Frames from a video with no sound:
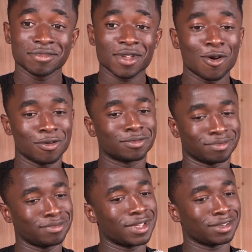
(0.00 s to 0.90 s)
Oh,
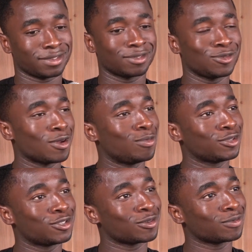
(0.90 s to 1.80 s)
bene, tutto a
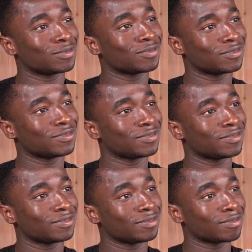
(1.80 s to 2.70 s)
posto.
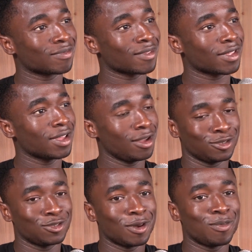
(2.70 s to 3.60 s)
Oh,
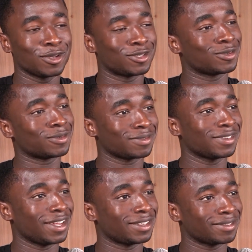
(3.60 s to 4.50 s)
tutto a posto.
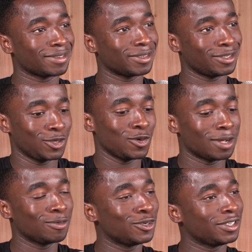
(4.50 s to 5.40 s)
Yeah, it's good.
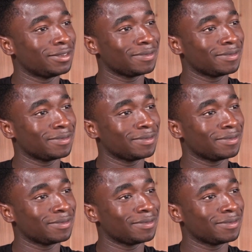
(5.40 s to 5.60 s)
I'm good.